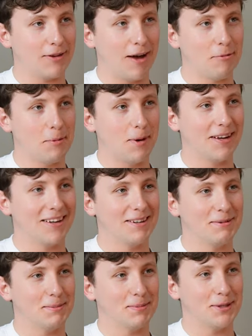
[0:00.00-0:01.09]
for having me, mate.
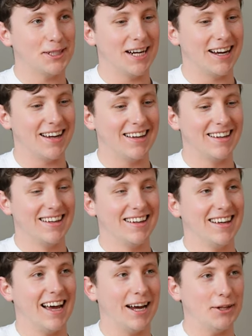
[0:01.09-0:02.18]
No worries. Appreciate it.
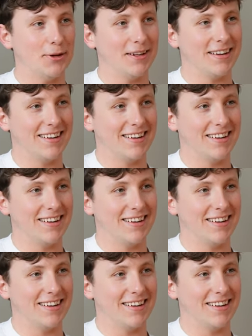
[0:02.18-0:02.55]
How you doing?